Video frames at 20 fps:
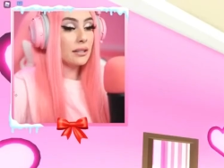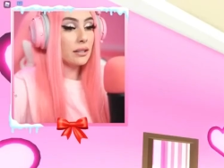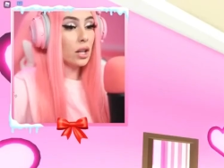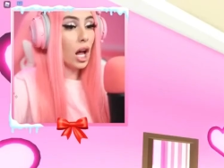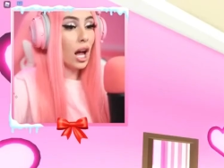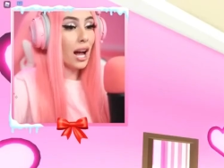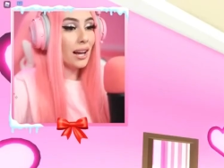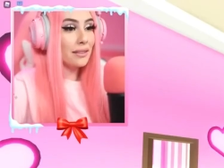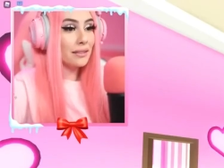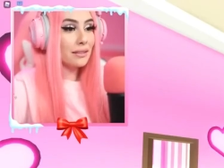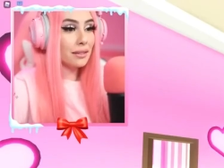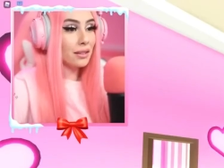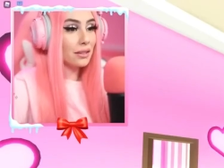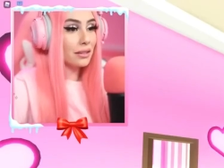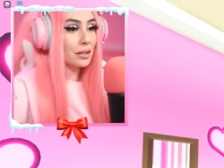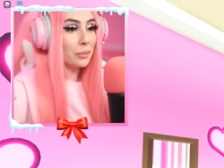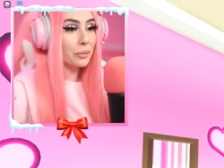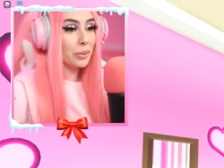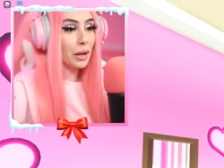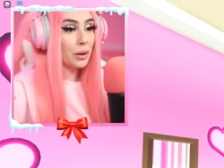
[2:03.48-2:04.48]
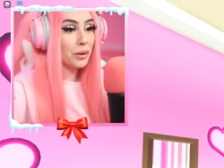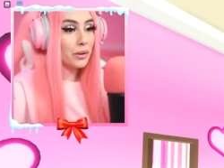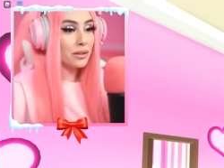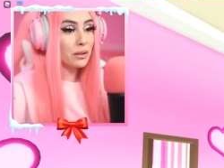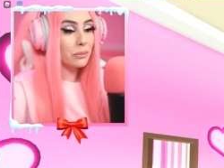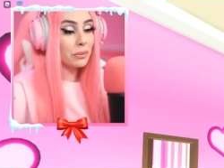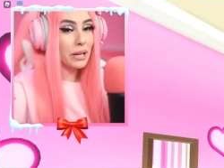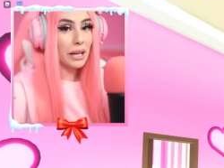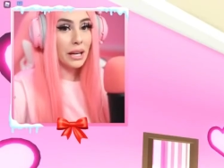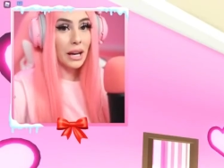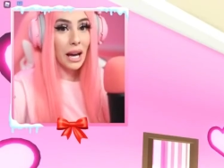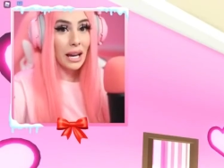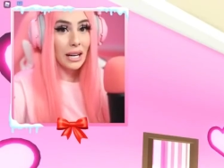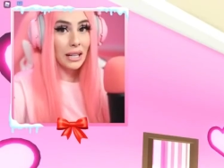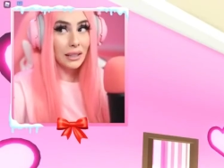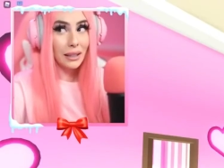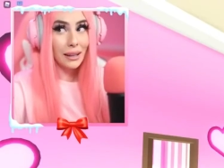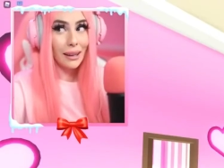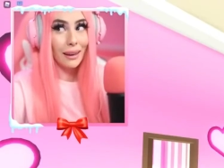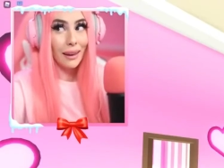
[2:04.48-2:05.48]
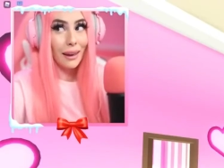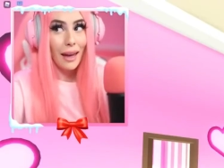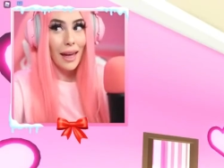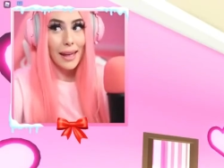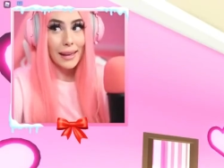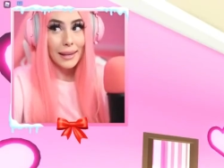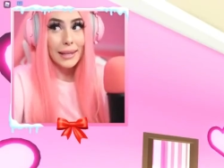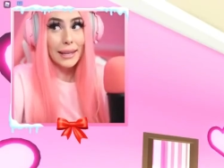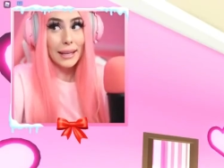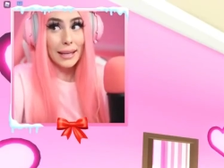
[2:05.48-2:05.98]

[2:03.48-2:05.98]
Sloths are supposed to be cuddly and